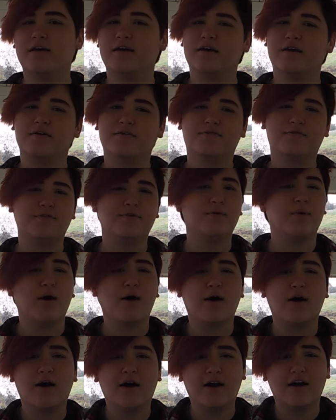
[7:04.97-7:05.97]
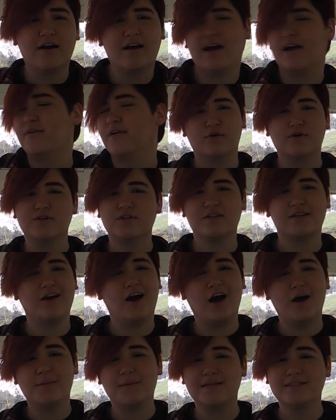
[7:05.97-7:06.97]
If you are, go into
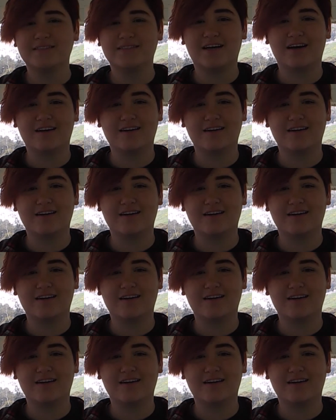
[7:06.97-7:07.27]
the comments.